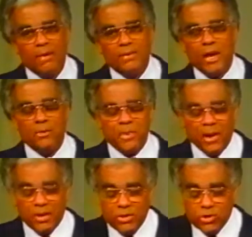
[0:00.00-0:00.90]
Now
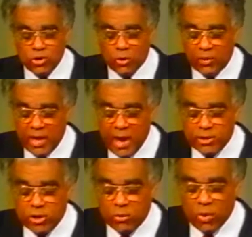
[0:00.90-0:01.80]
my initial
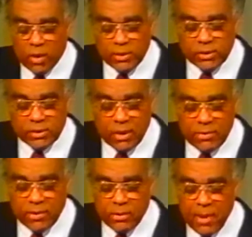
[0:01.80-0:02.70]
reaction was
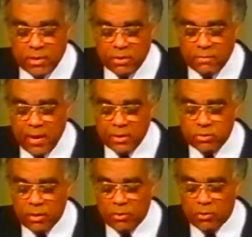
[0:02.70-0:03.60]
that the
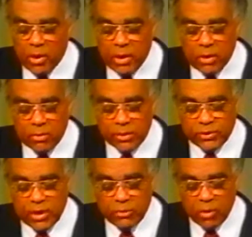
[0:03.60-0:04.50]
manufacturer of the radio
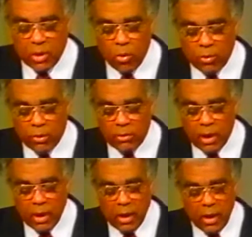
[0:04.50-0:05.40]
cassette recorder
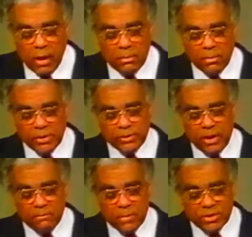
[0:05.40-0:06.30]
must
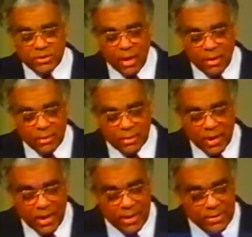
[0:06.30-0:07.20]
have
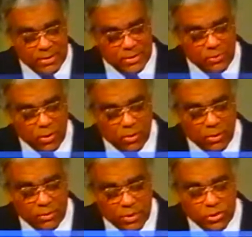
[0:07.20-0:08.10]
mistakenly sent the,
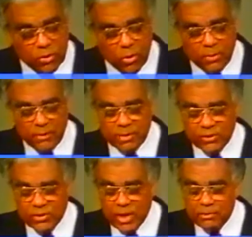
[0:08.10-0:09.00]
this group of
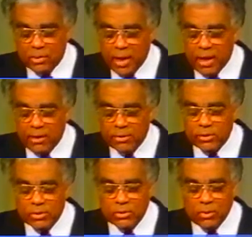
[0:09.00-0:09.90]
cassette
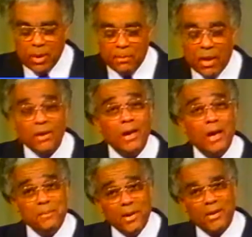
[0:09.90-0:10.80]
players to um,
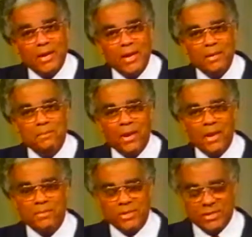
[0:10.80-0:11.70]
America
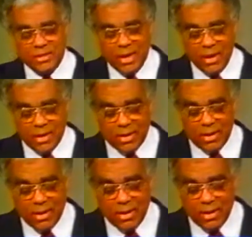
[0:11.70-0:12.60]
by mistake,
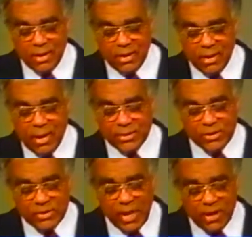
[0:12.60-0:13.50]

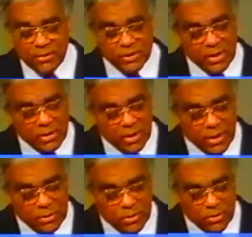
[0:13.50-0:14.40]
instead of sending
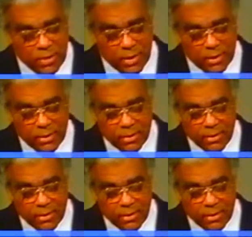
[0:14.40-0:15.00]
it to the